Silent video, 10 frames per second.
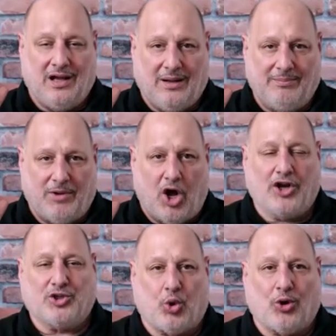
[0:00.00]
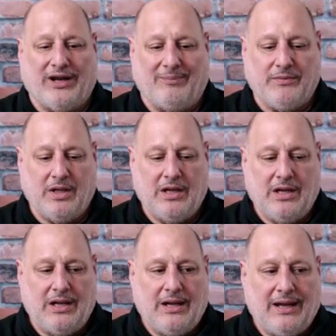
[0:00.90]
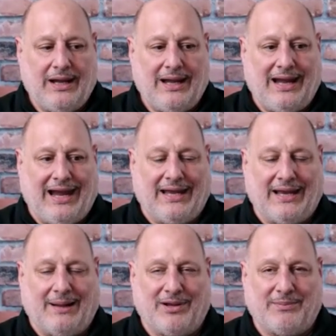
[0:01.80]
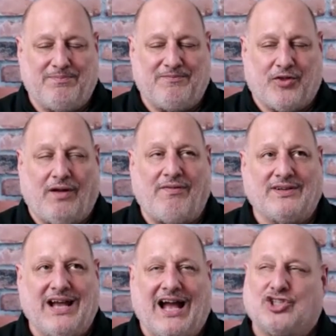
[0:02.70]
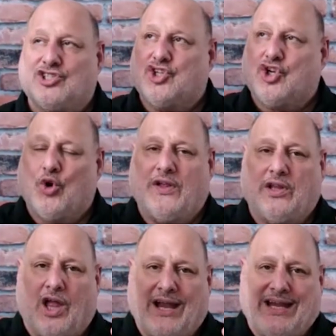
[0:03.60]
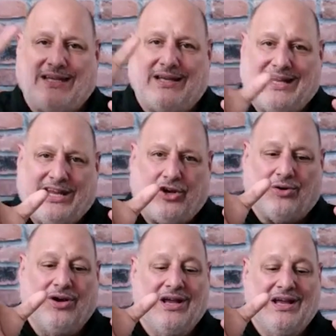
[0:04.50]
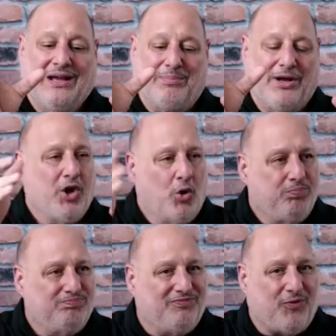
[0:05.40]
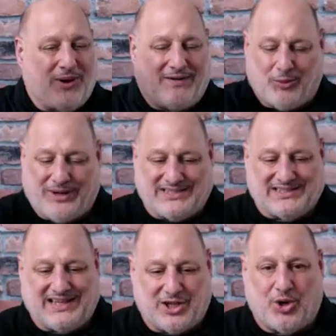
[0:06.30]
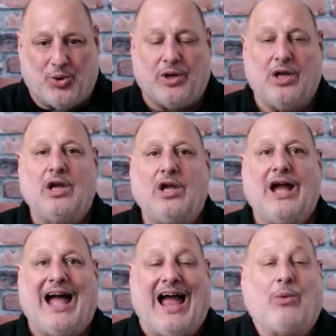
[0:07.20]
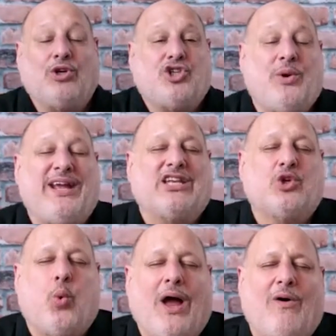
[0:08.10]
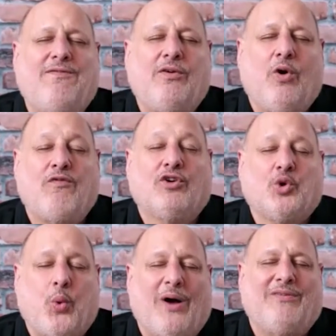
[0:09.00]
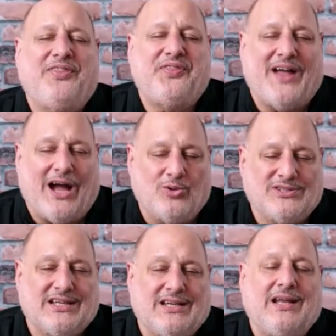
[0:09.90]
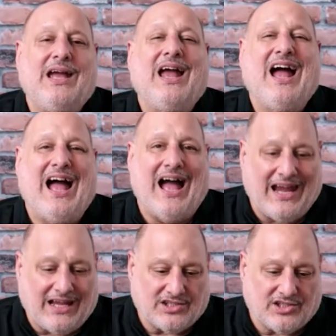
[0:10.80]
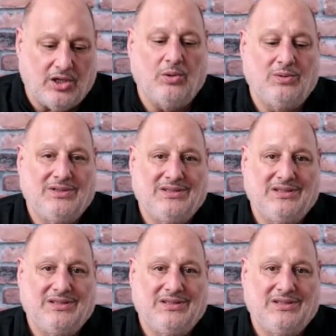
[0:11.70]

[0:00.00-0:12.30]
auditorium, and I'm like, for the love of God, just turn the light here. But no, for whatever reason, they don't. I was shooting at over 12,000 ISO.